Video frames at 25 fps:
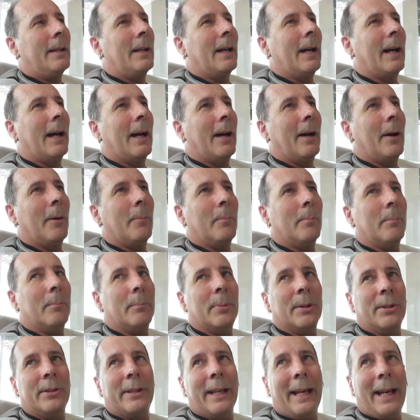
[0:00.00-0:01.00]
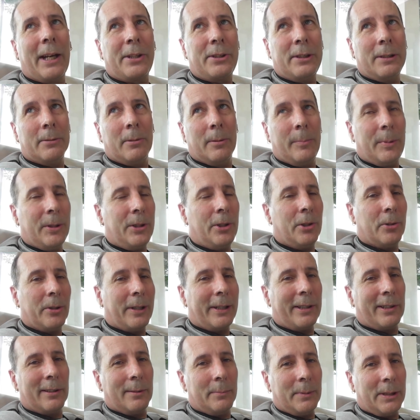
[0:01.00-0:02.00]
But they actually will be
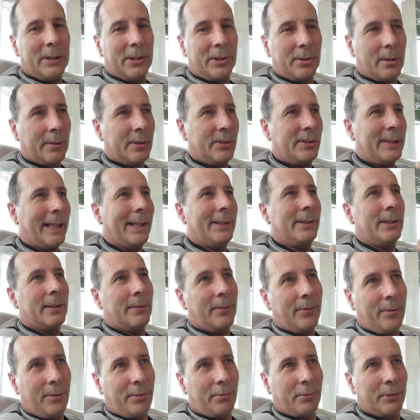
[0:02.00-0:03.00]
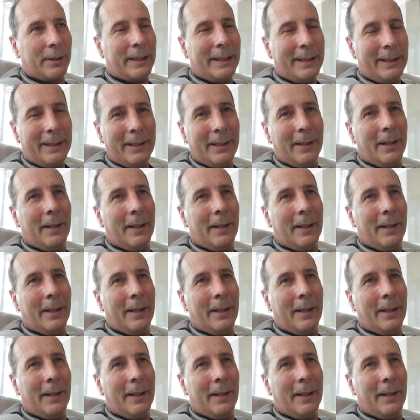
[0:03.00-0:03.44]
doing them in sort of sets of 3.